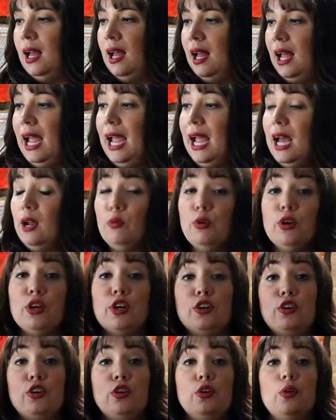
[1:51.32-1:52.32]
And we're
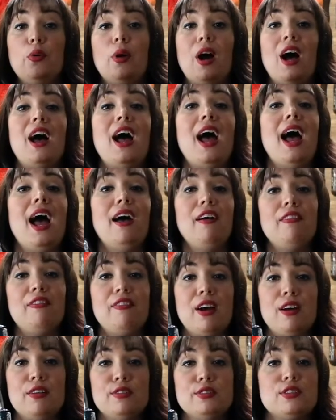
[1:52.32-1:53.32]
gonna do a 1/2
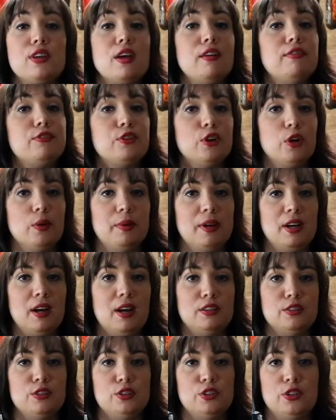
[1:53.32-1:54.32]
ounce of
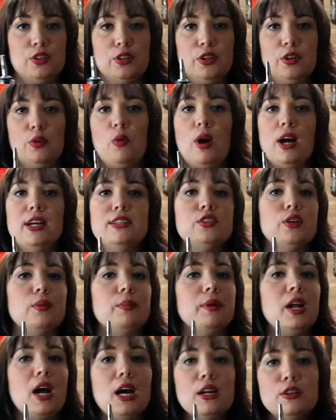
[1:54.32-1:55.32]
turbinado sugar. Why
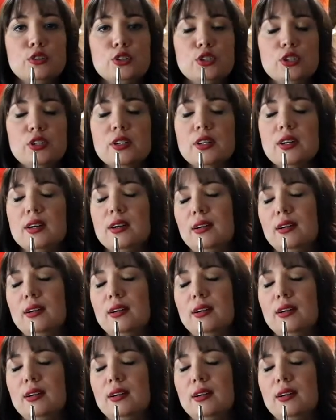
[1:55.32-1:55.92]
turbinado sugar?